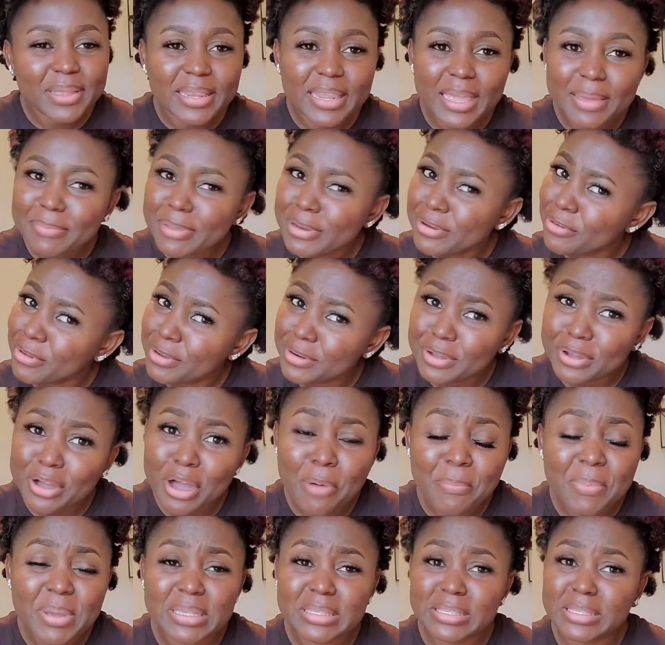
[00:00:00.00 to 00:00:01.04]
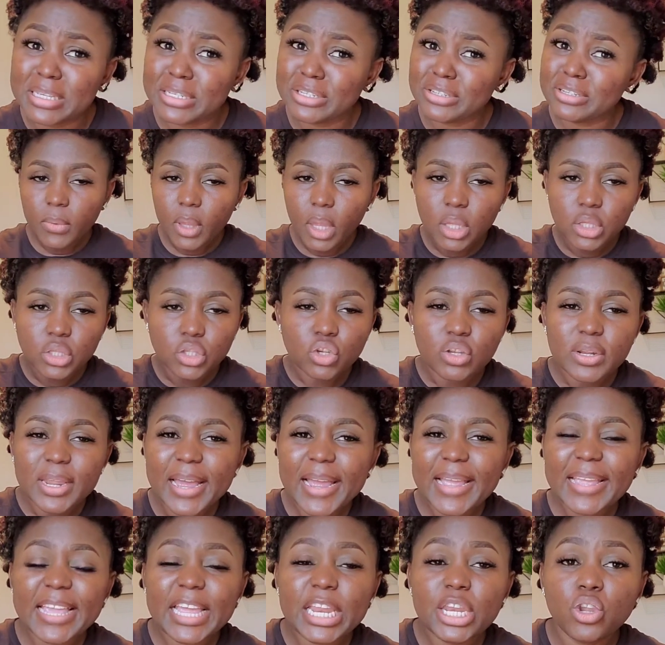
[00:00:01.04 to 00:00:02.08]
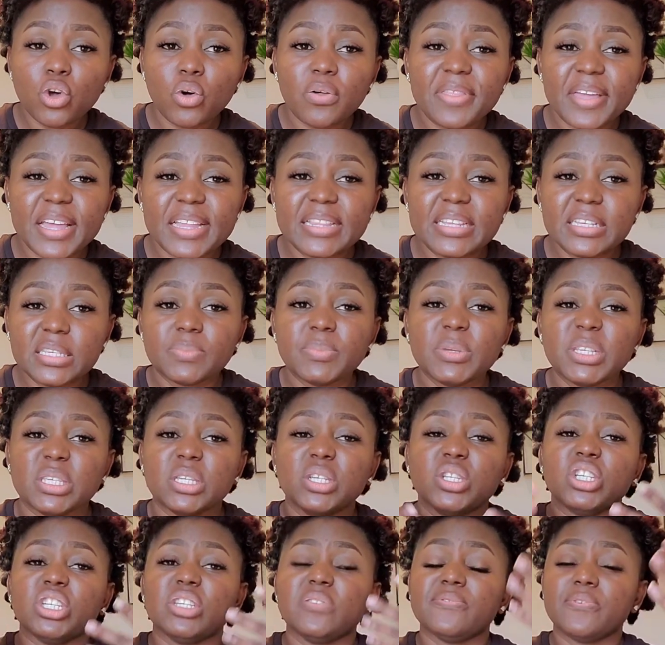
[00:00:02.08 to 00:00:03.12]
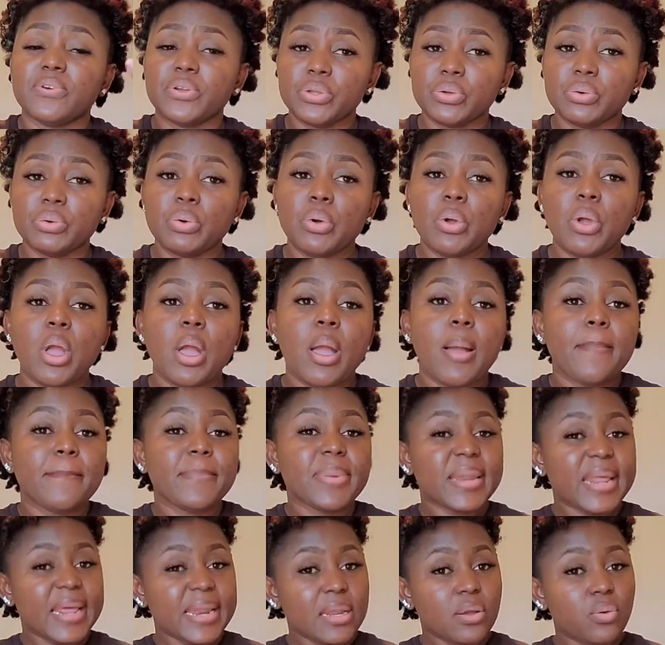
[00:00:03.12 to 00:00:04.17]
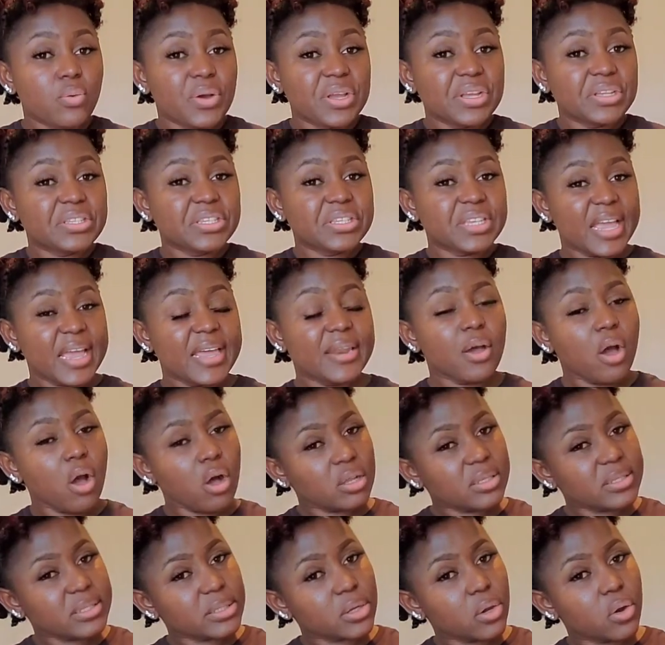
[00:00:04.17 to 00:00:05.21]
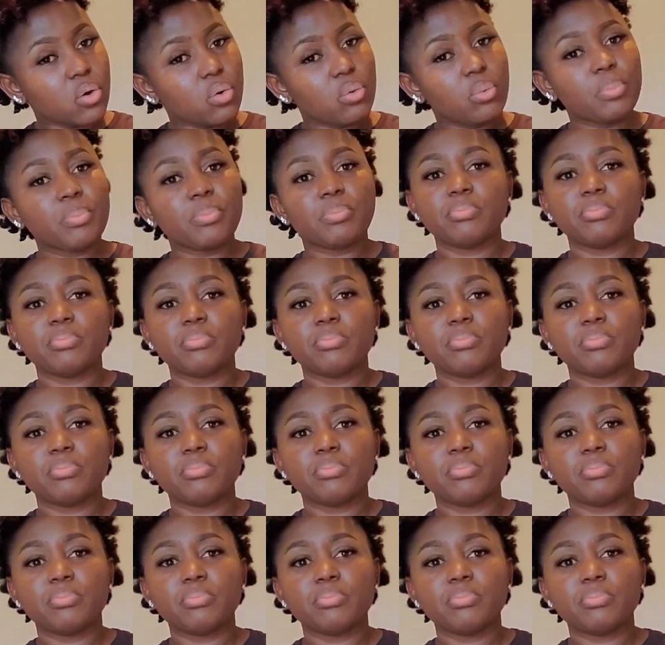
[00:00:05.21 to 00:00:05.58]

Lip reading: Let me know in the comment section so that I can know that this message is for you. But anyways, and also...